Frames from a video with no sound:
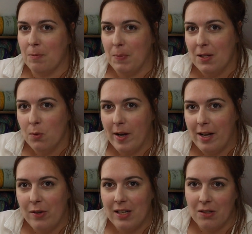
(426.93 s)
been a
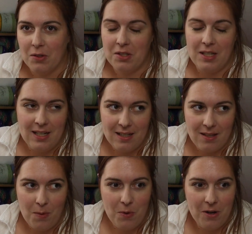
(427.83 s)
while and you're seeing
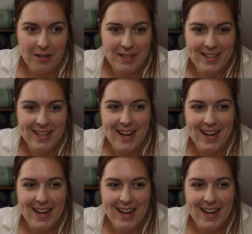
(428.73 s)
someone